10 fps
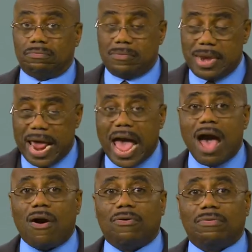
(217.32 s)

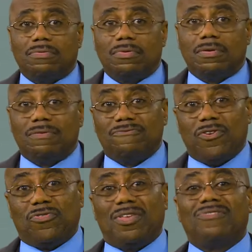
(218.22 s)
now
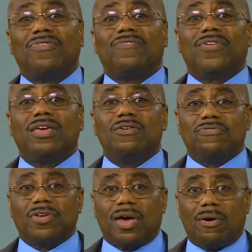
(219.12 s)
versus 50
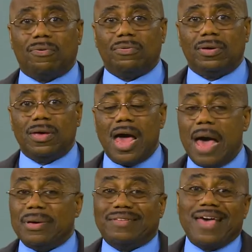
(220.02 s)
years ago.
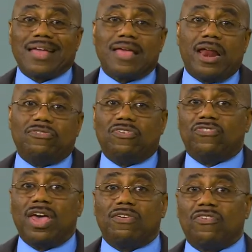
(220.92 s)
I mean, technology
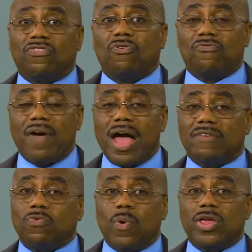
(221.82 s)
changes so
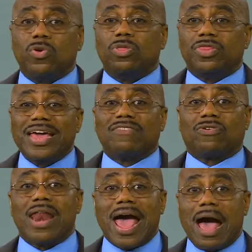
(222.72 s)
fast, what you think is
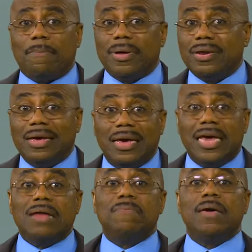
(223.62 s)
going to happen,
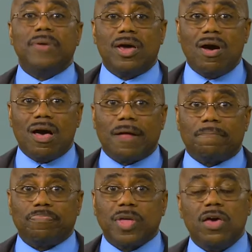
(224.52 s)
it may be gone.
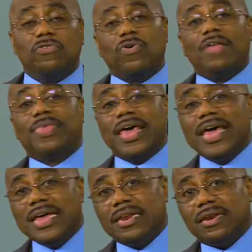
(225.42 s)
So at the
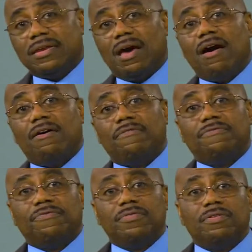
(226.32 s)
end of